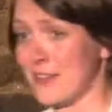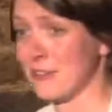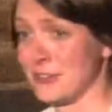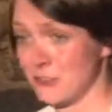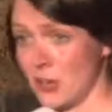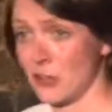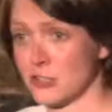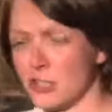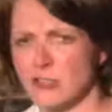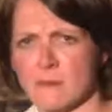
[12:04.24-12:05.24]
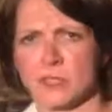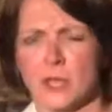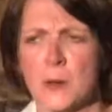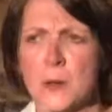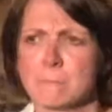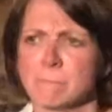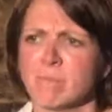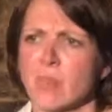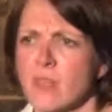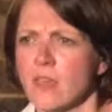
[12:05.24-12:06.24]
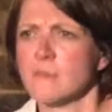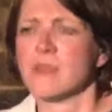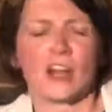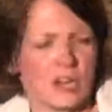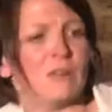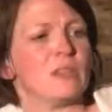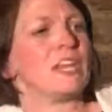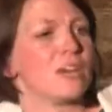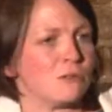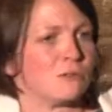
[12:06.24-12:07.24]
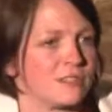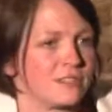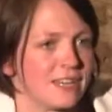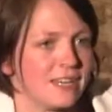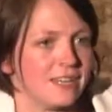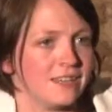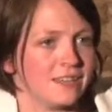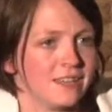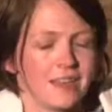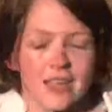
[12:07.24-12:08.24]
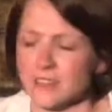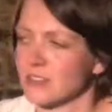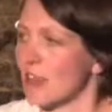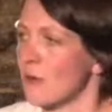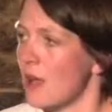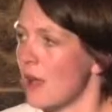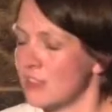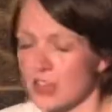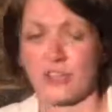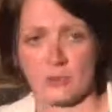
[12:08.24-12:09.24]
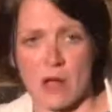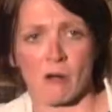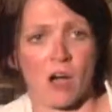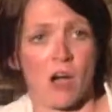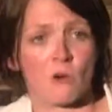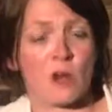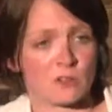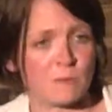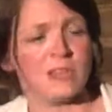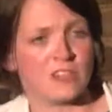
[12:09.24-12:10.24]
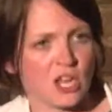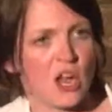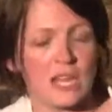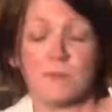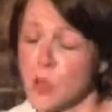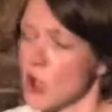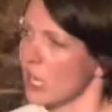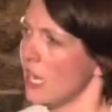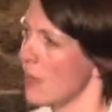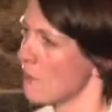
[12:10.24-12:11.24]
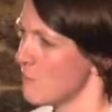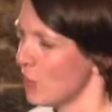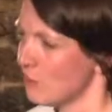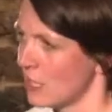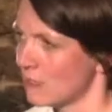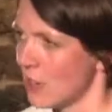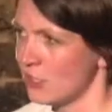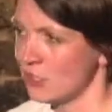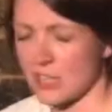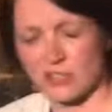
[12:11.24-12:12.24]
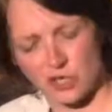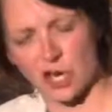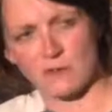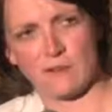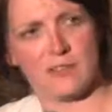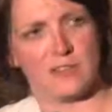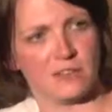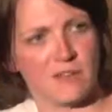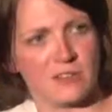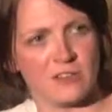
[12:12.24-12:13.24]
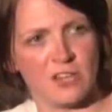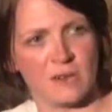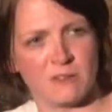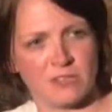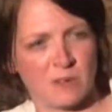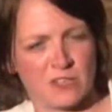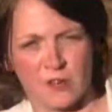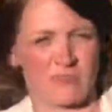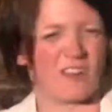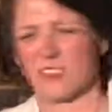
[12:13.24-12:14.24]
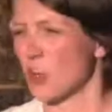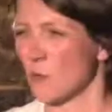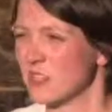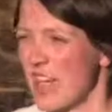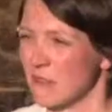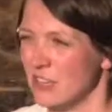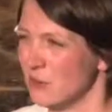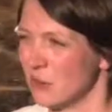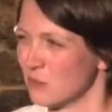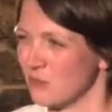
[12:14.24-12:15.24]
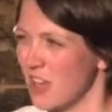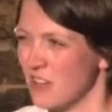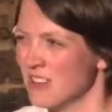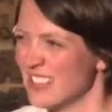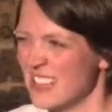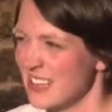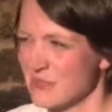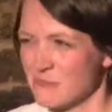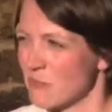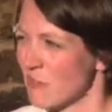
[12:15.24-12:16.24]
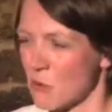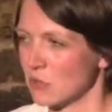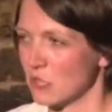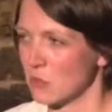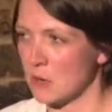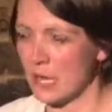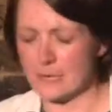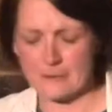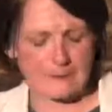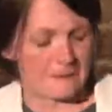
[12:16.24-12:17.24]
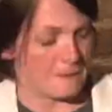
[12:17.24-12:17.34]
so that was Church 2 Gemma 2. And then I could live with the guilt, you see. And so I turned to alcohol, and I'll spend eternity burning in hell for my transgressions. That's Church 56,000 Gemma 2, and I've kind of stopped counting, to be honest with you. They're always going to win.